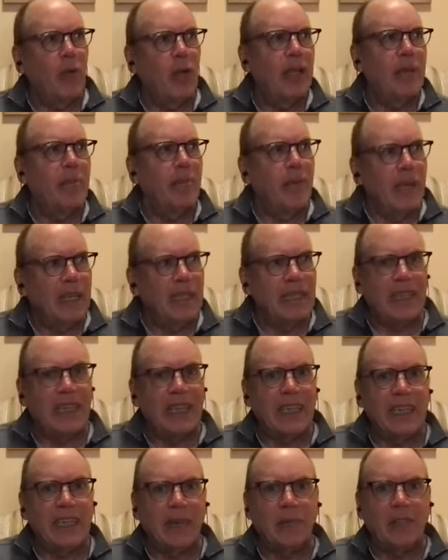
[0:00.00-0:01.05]
really
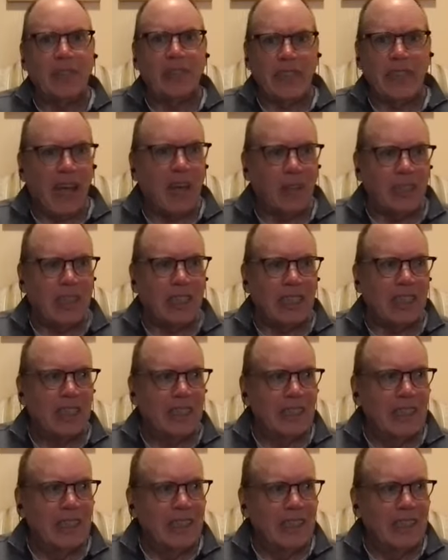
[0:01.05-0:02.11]
meditating, I'm just counting
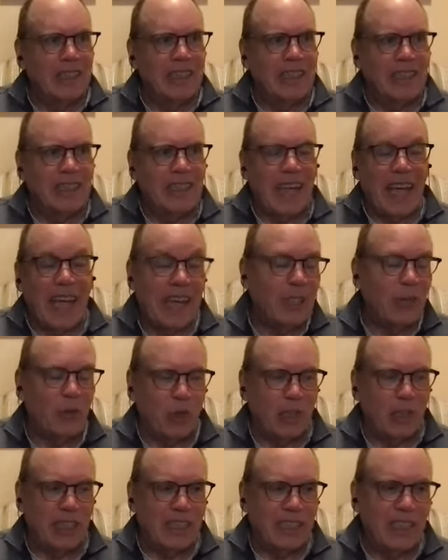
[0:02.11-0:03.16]

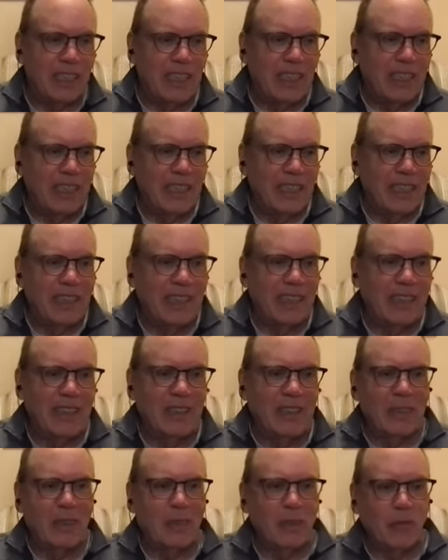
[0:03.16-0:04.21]
angrily, you know,
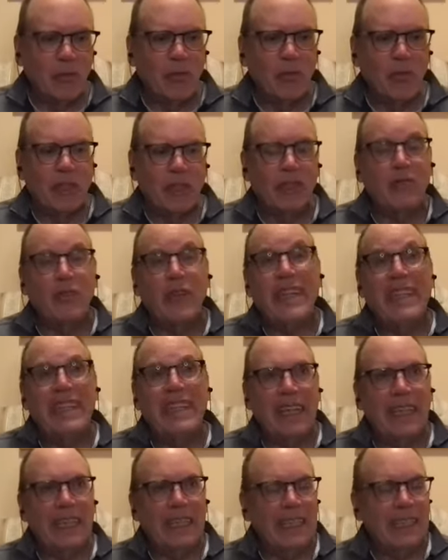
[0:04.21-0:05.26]
or
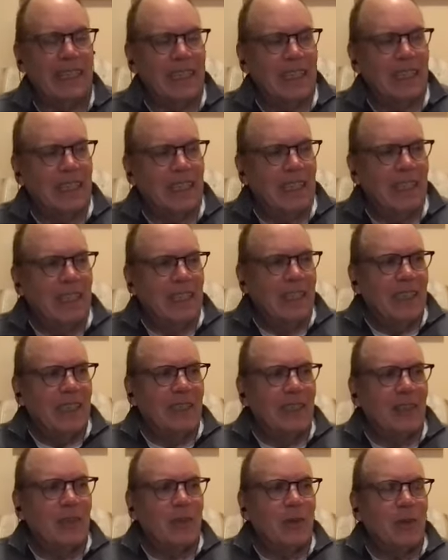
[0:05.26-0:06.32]
frustratedly.
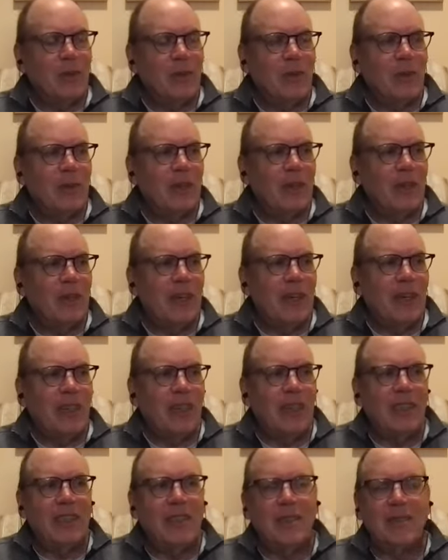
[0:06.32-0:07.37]
So uh, I
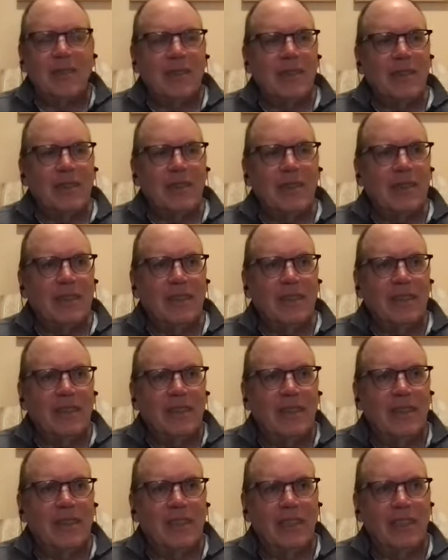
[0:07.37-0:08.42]
think it's this
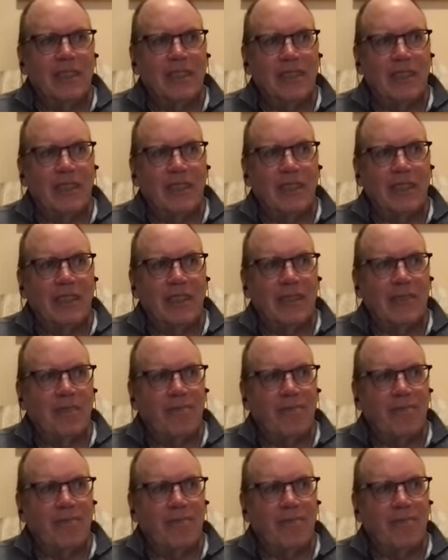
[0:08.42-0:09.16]
is just the